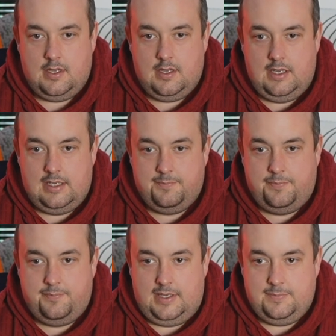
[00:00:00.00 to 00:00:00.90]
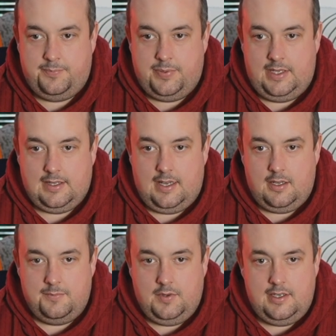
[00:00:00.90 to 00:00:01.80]
He's picked that
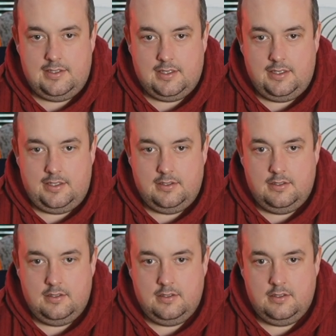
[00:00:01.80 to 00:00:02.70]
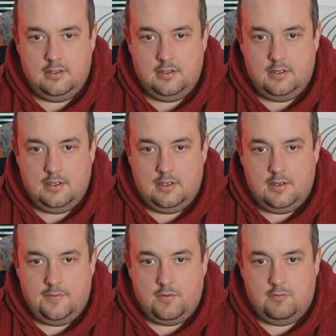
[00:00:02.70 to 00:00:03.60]
up nicely.
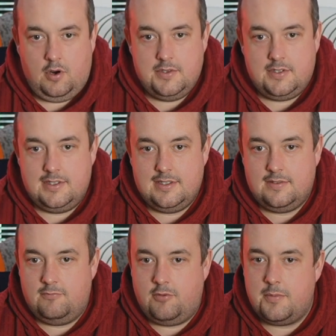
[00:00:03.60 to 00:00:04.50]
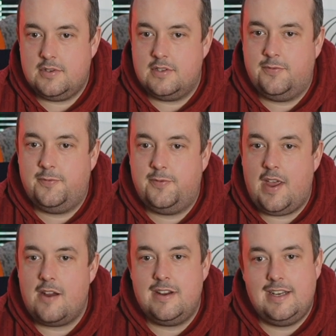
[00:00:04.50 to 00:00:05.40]
Robertson's
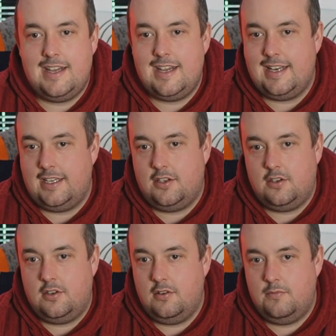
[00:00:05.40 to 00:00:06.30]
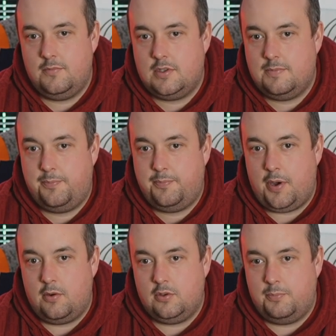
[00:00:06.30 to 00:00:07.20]
very nearly
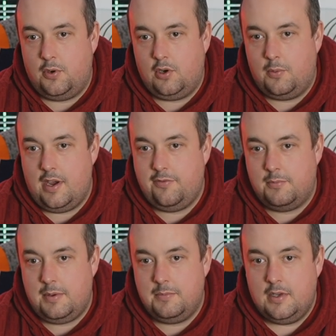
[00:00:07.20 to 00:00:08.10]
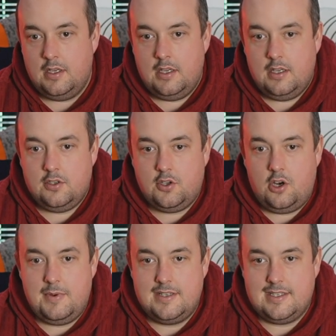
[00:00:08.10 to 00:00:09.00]
poked the ball away from him.
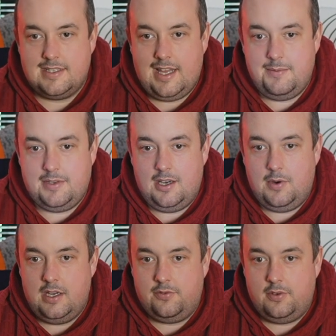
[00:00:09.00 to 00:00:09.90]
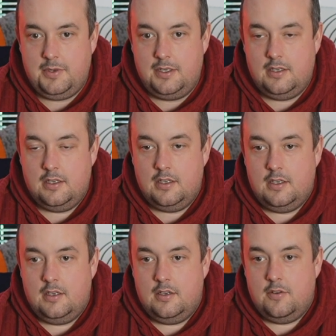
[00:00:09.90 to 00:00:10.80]
Gomez has let him get away from it.
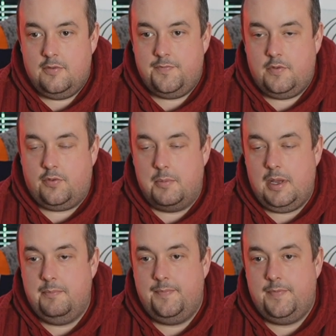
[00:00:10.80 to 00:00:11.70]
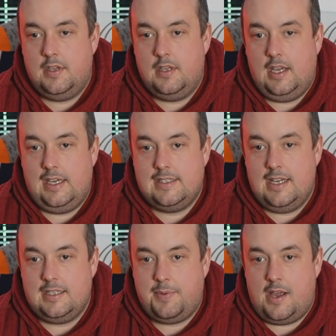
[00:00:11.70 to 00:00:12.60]
From him. And he
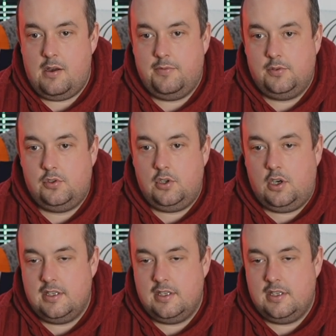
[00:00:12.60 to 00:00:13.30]
takes a powerful shot.